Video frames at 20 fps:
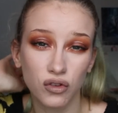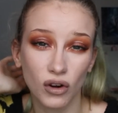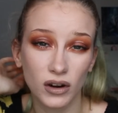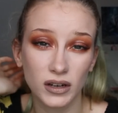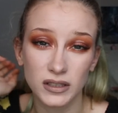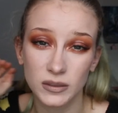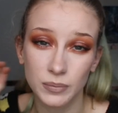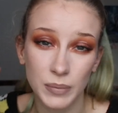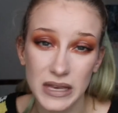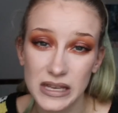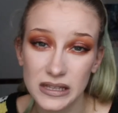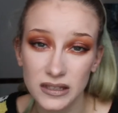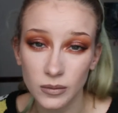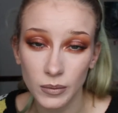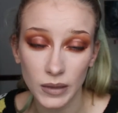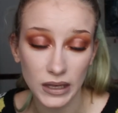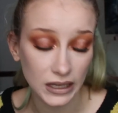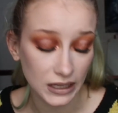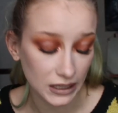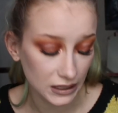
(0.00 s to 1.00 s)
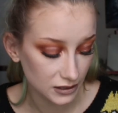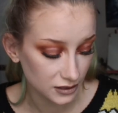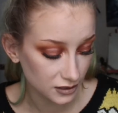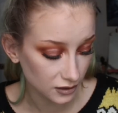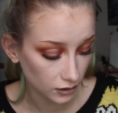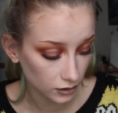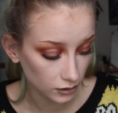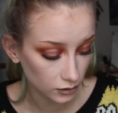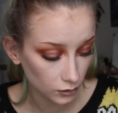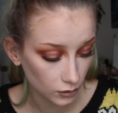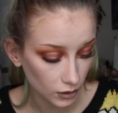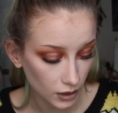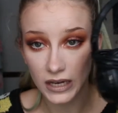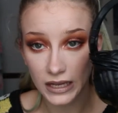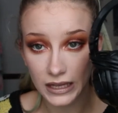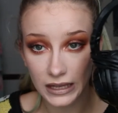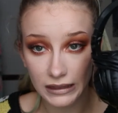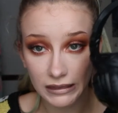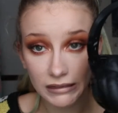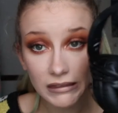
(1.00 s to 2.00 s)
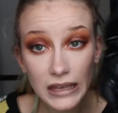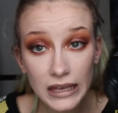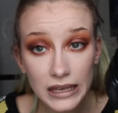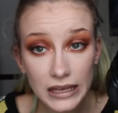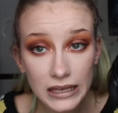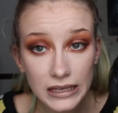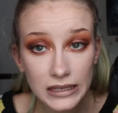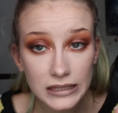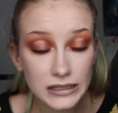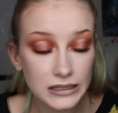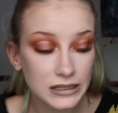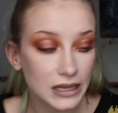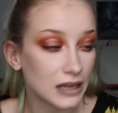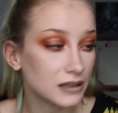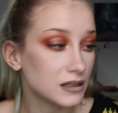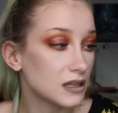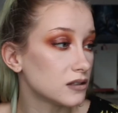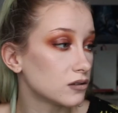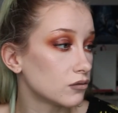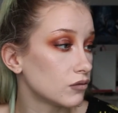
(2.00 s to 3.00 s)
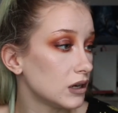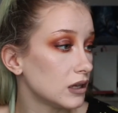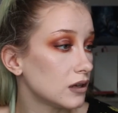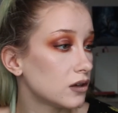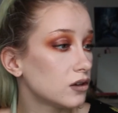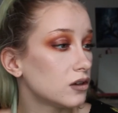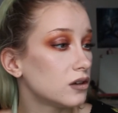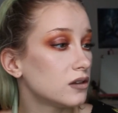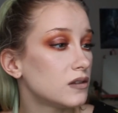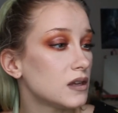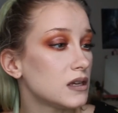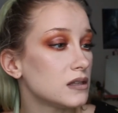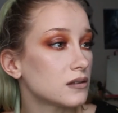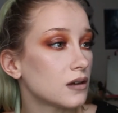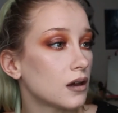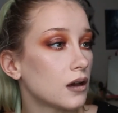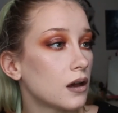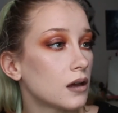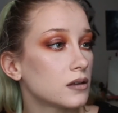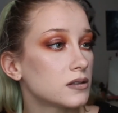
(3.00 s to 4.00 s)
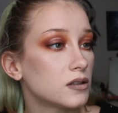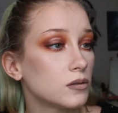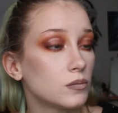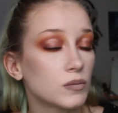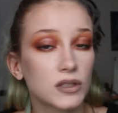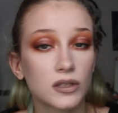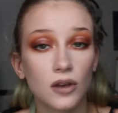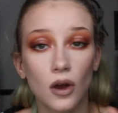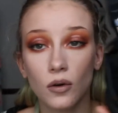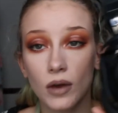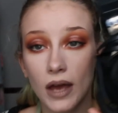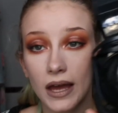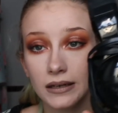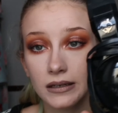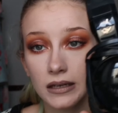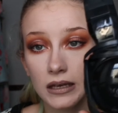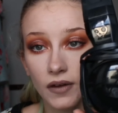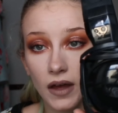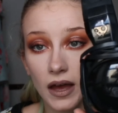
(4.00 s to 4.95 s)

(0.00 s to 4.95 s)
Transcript: trying to speak to me. So taking these, and these are really good. These are some Skullcandy